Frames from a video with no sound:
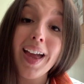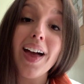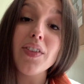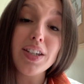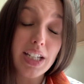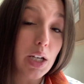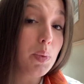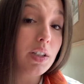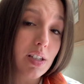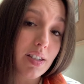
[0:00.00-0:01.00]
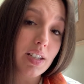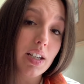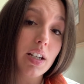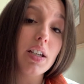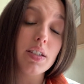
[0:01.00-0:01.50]
and the day we list
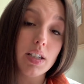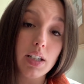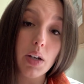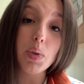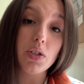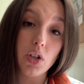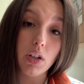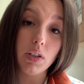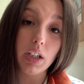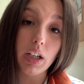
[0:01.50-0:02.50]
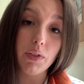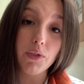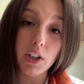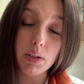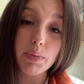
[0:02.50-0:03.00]
it is the day we start looking at
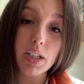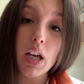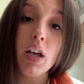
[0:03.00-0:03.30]
farms.